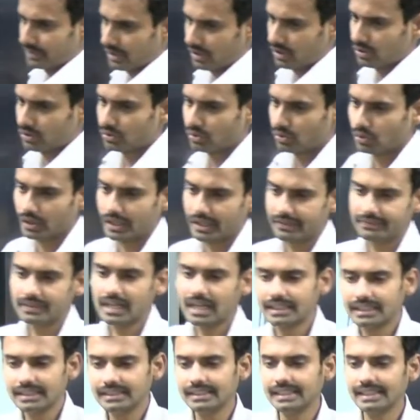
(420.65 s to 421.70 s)
So if that
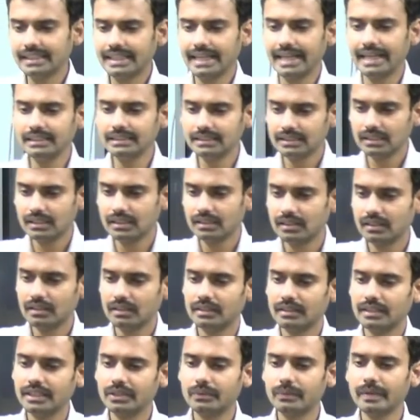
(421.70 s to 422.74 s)
is the case,
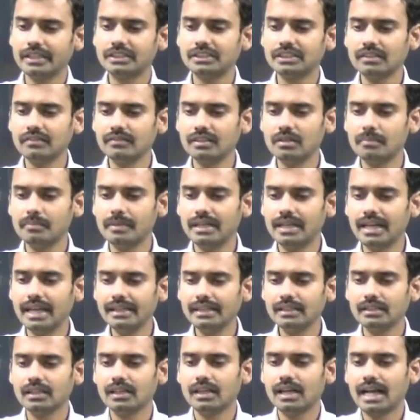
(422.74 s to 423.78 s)
the question will be like,
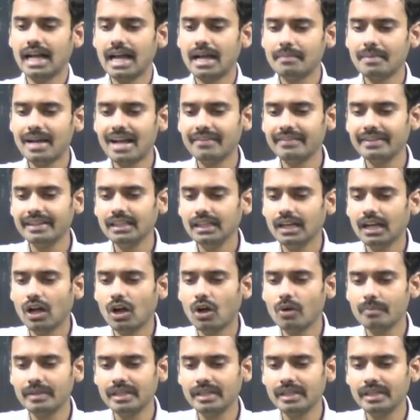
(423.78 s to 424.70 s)
I am having how many